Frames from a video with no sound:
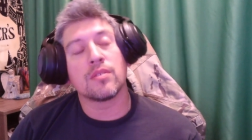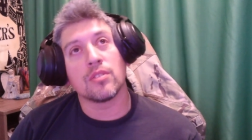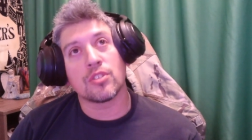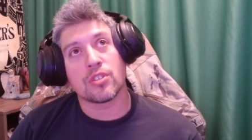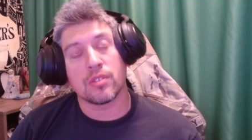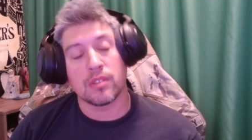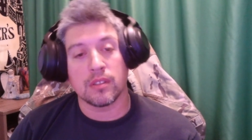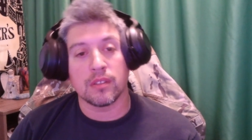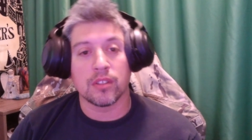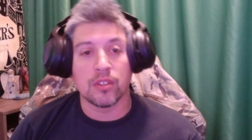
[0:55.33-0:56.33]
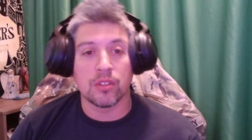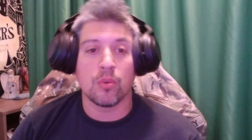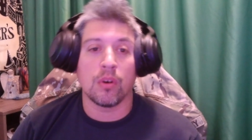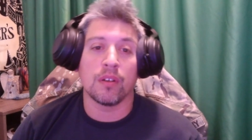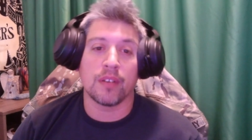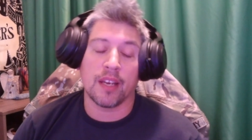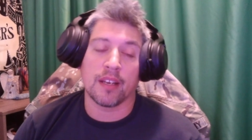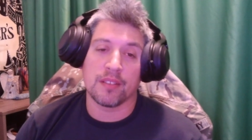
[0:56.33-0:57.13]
to ensure good quality and